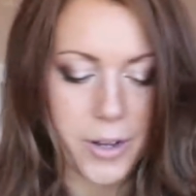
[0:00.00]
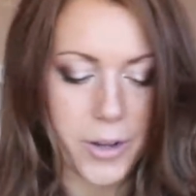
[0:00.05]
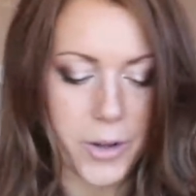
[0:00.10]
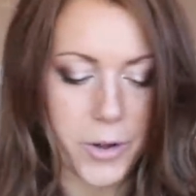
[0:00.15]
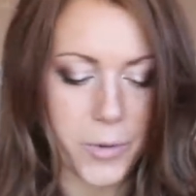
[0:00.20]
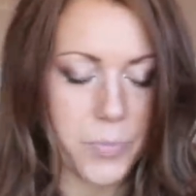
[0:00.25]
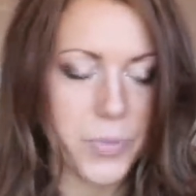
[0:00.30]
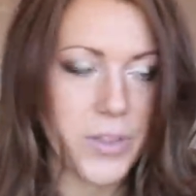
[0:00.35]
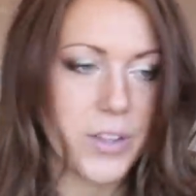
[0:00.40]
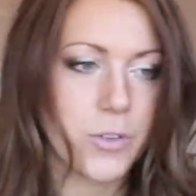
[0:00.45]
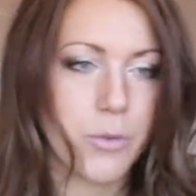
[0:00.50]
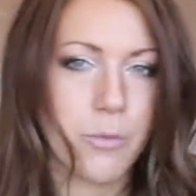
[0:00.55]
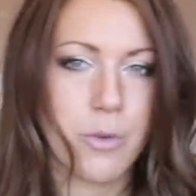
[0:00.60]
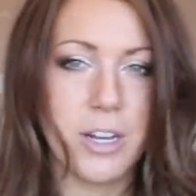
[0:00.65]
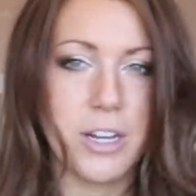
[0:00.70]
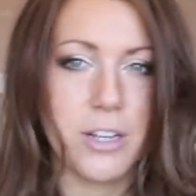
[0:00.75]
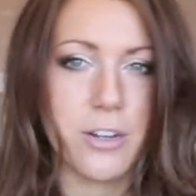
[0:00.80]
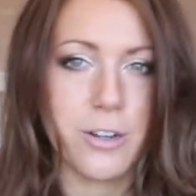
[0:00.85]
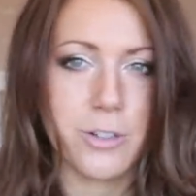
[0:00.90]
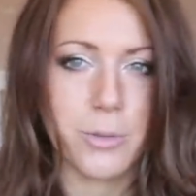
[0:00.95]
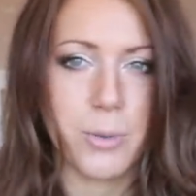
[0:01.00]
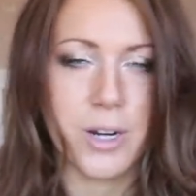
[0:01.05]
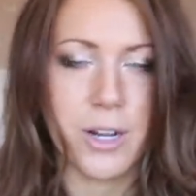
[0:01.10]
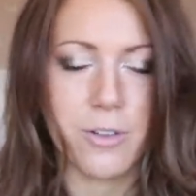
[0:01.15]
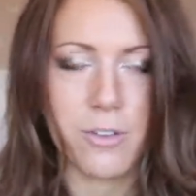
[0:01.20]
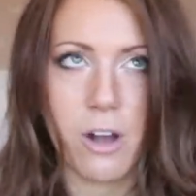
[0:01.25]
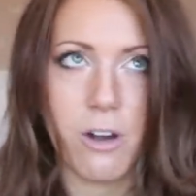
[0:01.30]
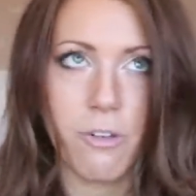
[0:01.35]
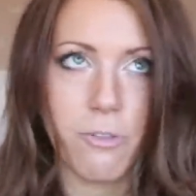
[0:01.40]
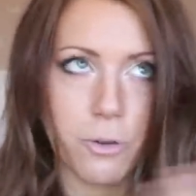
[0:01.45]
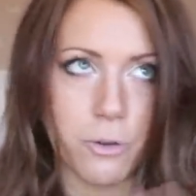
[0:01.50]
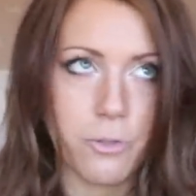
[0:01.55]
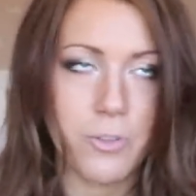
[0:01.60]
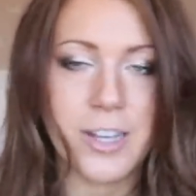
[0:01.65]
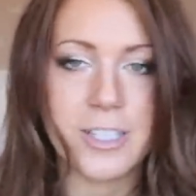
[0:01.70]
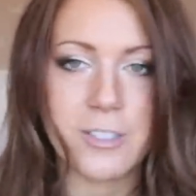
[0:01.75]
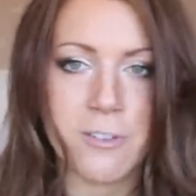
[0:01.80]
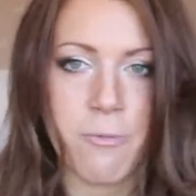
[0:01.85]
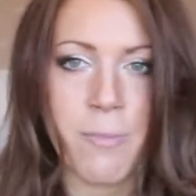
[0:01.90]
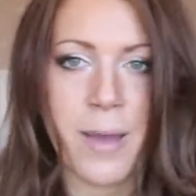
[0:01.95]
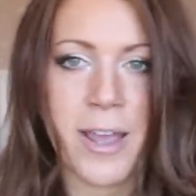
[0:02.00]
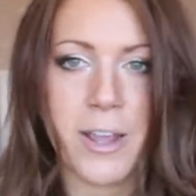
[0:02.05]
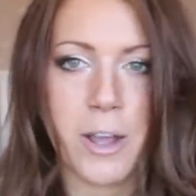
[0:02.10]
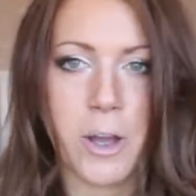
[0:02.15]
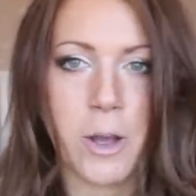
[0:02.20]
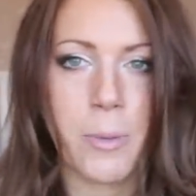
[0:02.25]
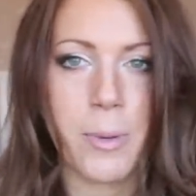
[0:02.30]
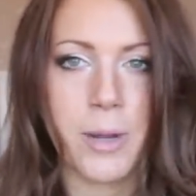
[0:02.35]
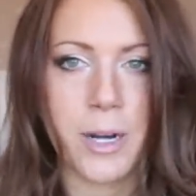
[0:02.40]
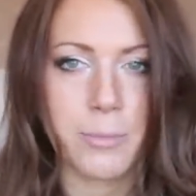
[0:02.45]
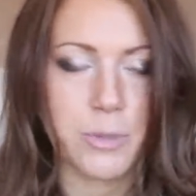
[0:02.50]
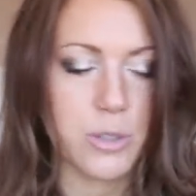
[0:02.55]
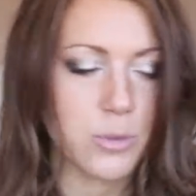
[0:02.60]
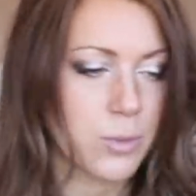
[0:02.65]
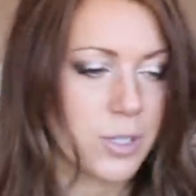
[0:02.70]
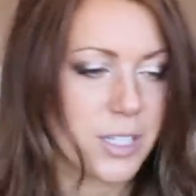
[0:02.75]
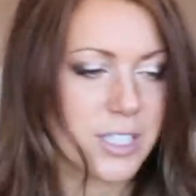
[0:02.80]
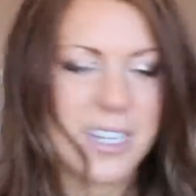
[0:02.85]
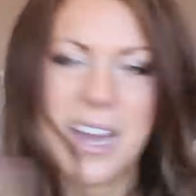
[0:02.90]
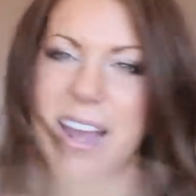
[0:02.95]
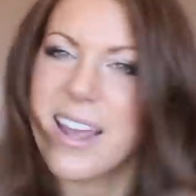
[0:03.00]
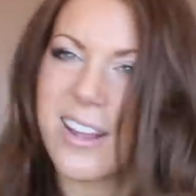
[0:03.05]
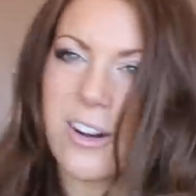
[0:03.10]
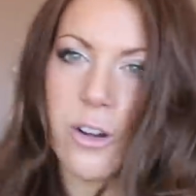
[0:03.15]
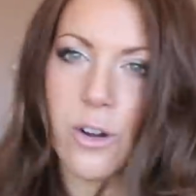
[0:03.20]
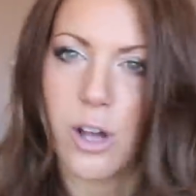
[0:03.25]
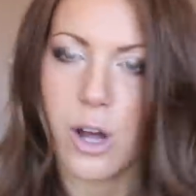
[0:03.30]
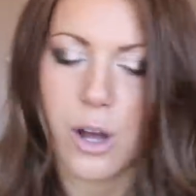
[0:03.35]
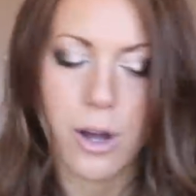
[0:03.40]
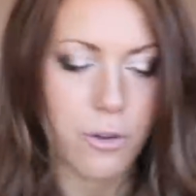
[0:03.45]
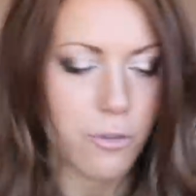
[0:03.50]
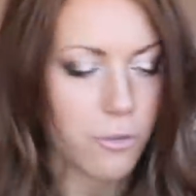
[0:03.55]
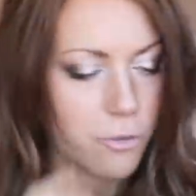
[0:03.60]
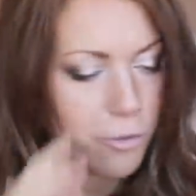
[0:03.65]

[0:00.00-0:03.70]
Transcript: um, these are really good when I've got a full face of makeup and I just want to take it all off.